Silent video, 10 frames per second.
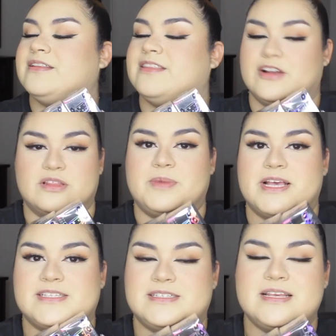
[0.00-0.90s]
They're the
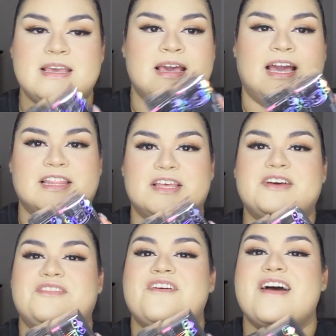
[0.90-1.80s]
best. I
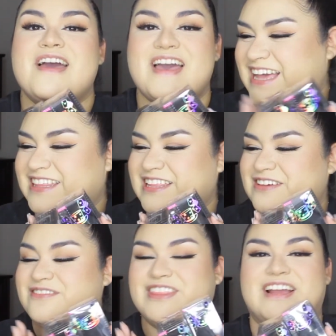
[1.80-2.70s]

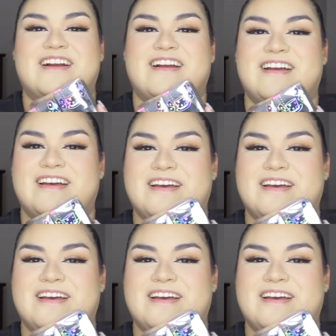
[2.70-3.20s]
love their